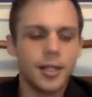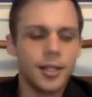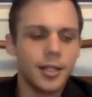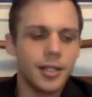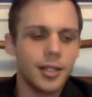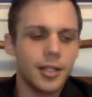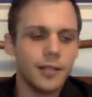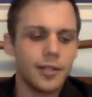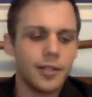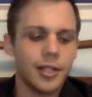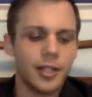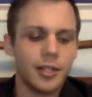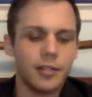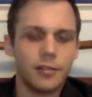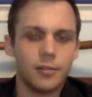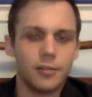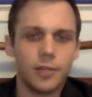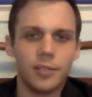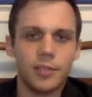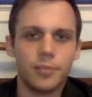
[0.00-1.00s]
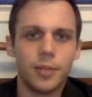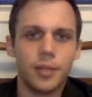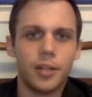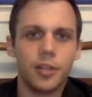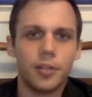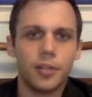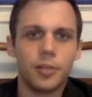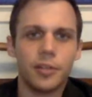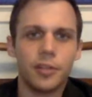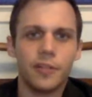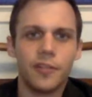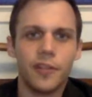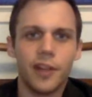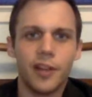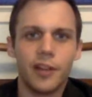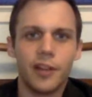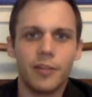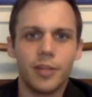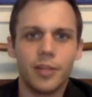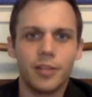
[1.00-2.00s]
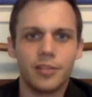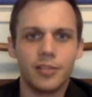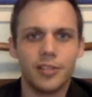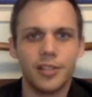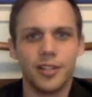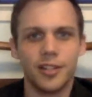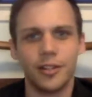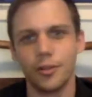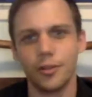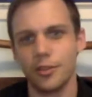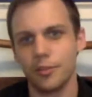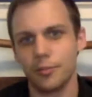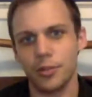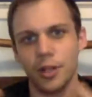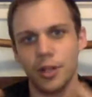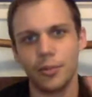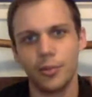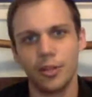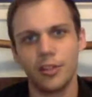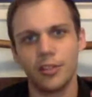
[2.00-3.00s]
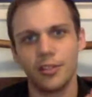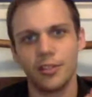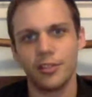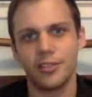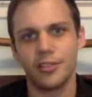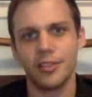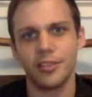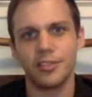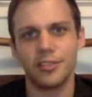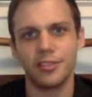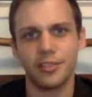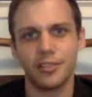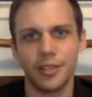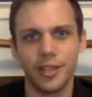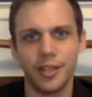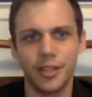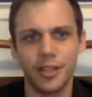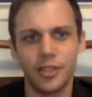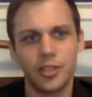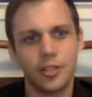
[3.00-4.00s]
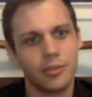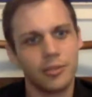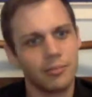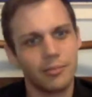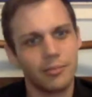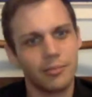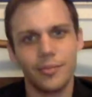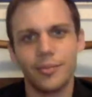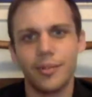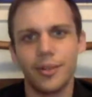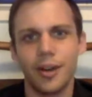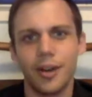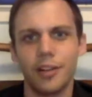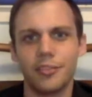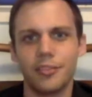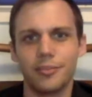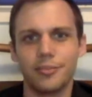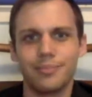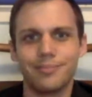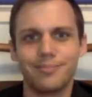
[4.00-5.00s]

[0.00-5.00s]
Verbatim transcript: If you can hit a sweet spot of three to five because you're getting all these primary senses engaged, awesome.